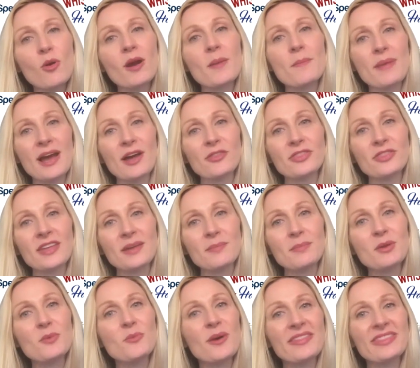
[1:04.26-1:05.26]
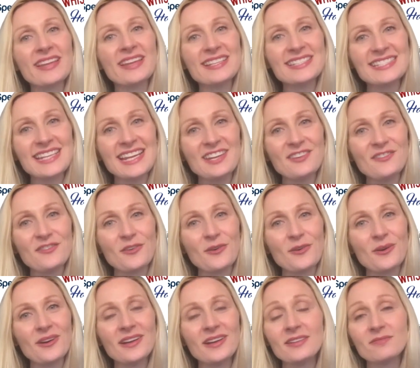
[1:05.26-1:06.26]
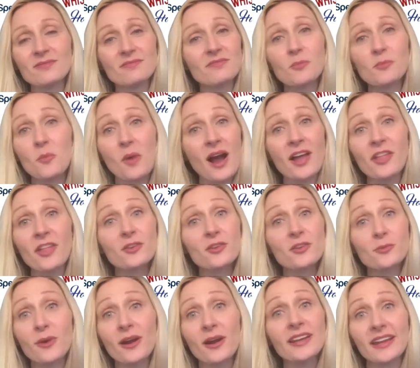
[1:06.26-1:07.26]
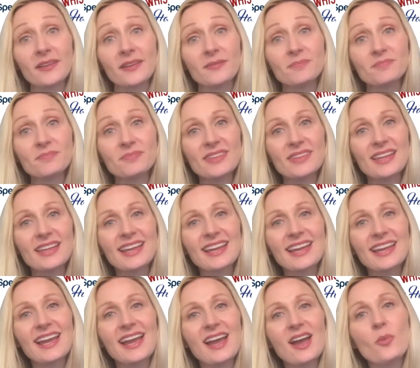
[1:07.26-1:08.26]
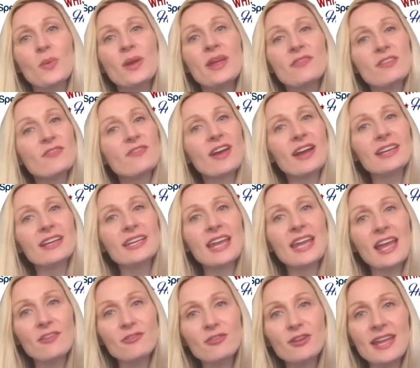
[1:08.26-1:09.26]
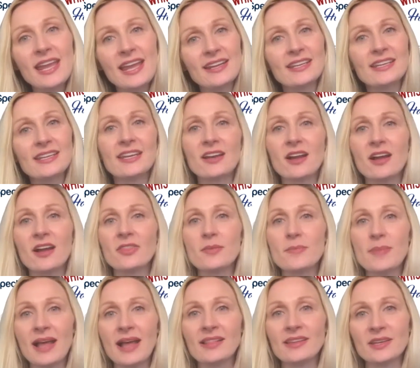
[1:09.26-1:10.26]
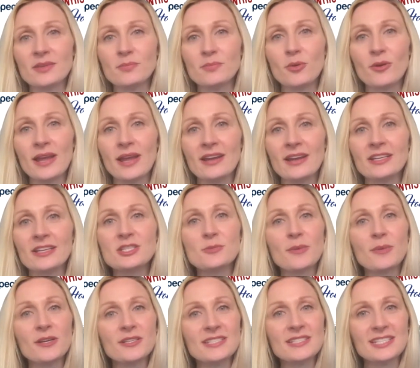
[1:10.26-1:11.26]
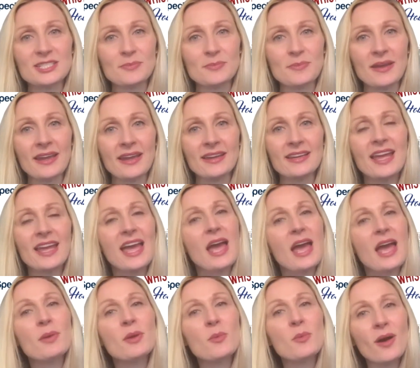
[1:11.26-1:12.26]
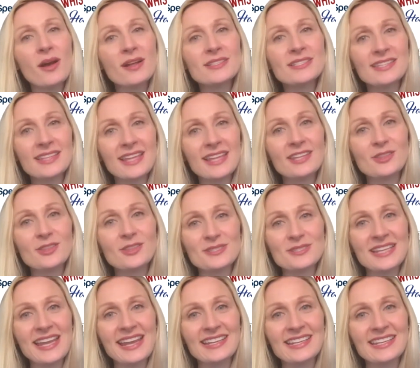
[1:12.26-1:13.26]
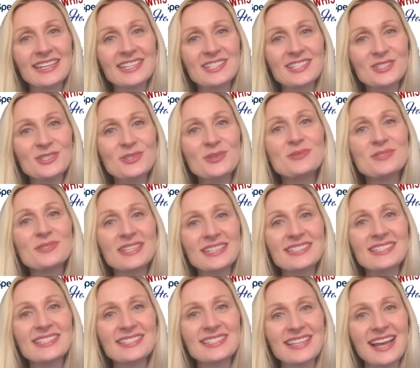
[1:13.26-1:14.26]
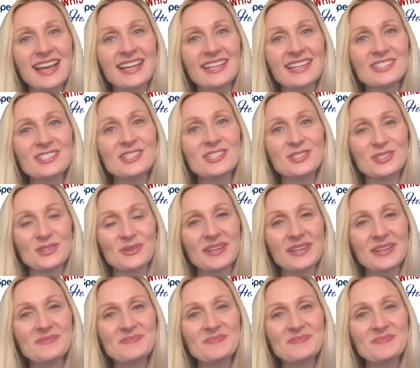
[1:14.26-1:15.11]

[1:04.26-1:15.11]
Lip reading: about them and what they stand for and while they're running. We have invited every candidate on the ballot in Polk County to participate, and we want to thank those candidates who did decide to do it.